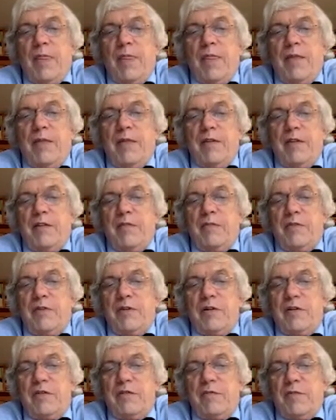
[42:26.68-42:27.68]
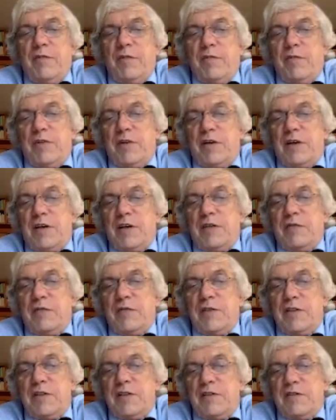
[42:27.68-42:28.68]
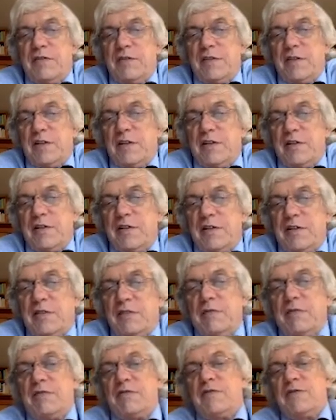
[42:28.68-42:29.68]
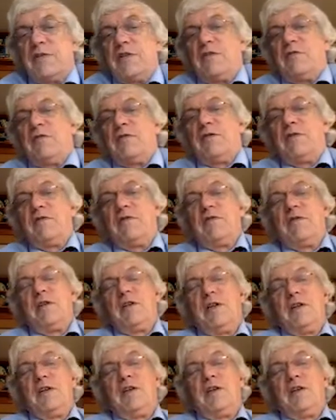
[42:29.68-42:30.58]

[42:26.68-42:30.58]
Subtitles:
the number of member countries. You set this equal to 0.